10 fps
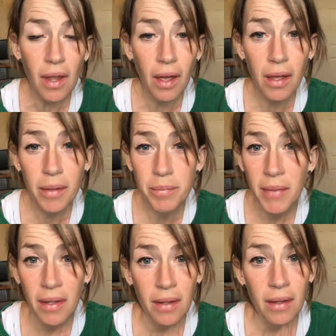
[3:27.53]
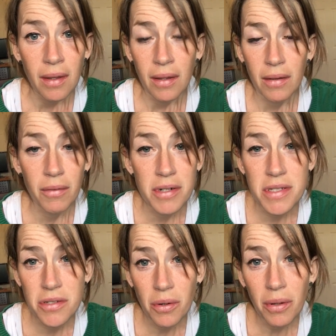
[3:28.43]
or
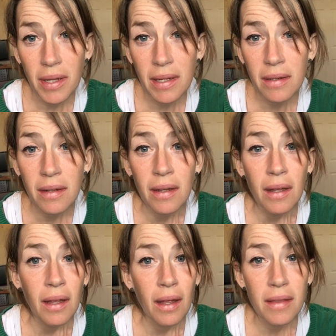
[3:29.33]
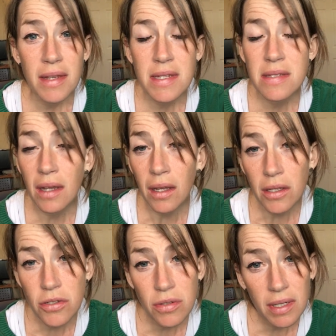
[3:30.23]
stolen. This
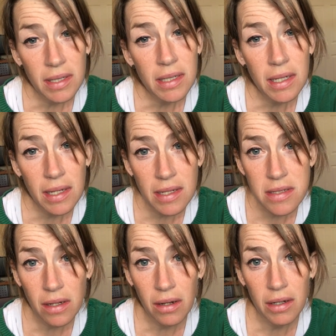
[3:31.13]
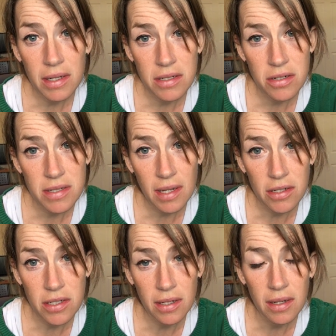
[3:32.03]
country needs our
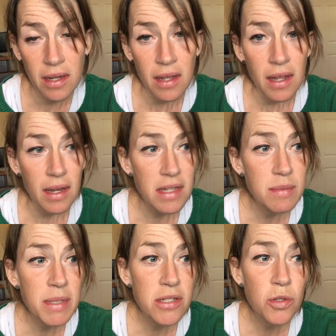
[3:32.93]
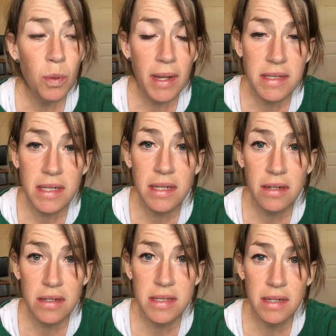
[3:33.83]
intercession. It has been 20
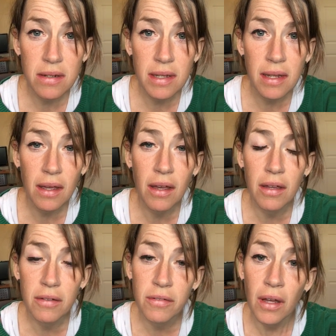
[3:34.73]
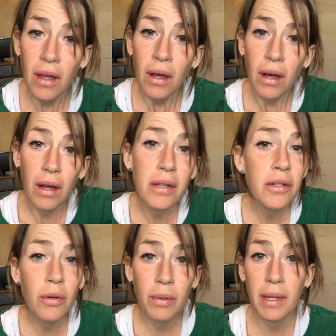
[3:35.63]
years nearly of
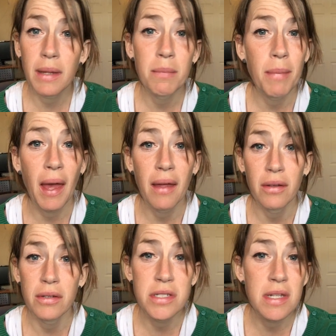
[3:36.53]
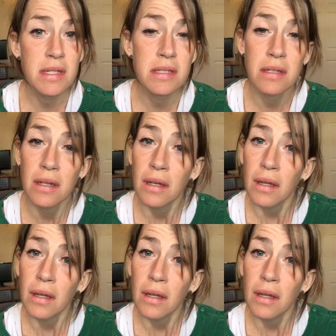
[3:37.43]
ongoing battle, just